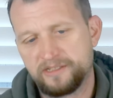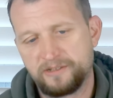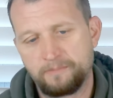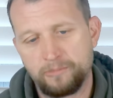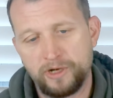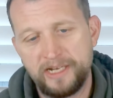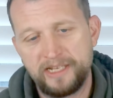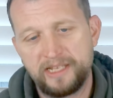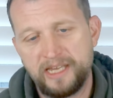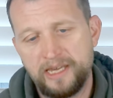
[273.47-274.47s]
It's a
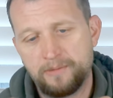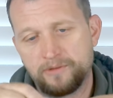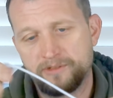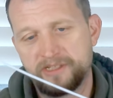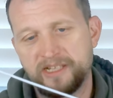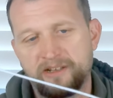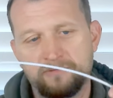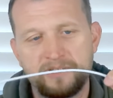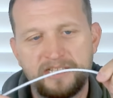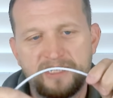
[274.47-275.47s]
braided cable. It's got a
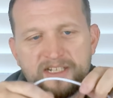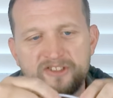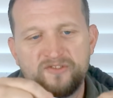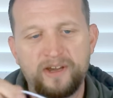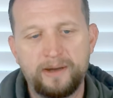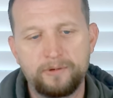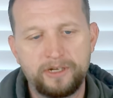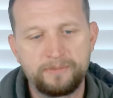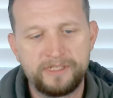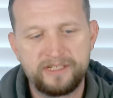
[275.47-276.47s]
really nice
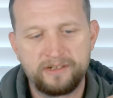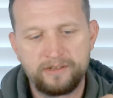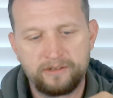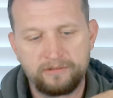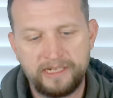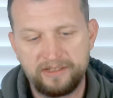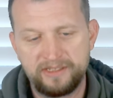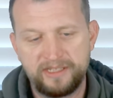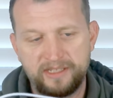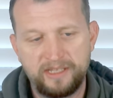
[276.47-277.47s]
fabric material
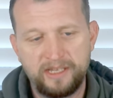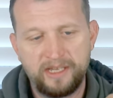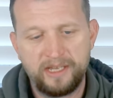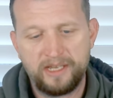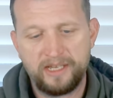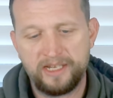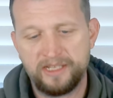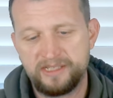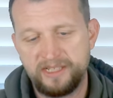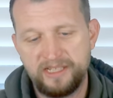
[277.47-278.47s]
around it, and
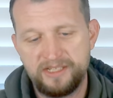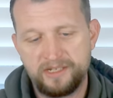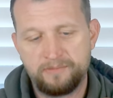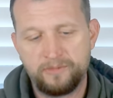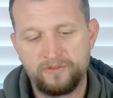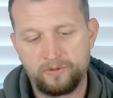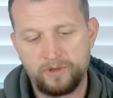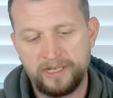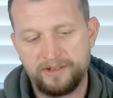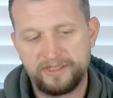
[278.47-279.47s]
it's easy to move
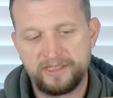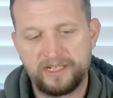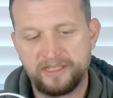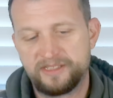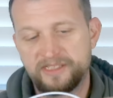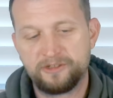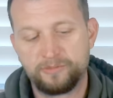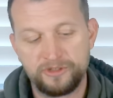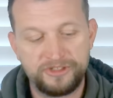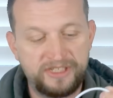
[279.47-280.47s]
around. It's not
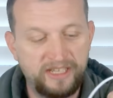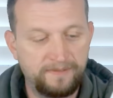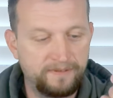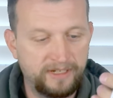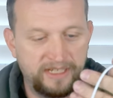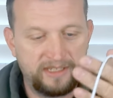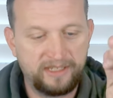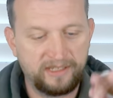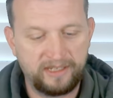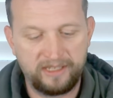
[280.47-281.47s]
super stiff or
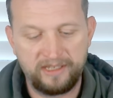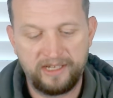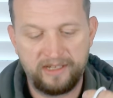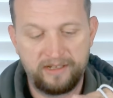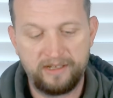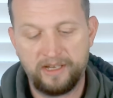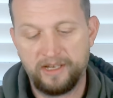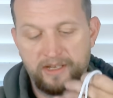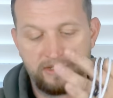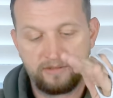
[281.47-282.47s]
anything like that.
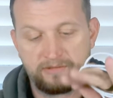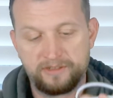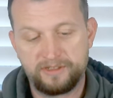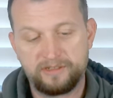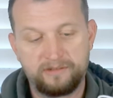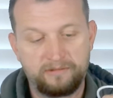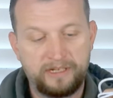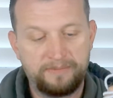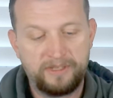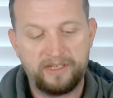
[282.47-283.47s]
So we're just going to
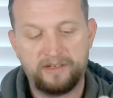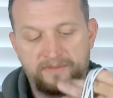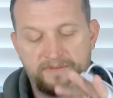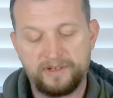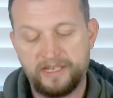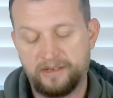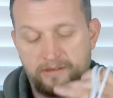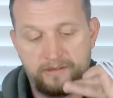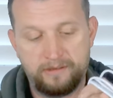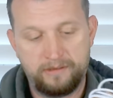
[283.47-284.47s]
wrap that up for now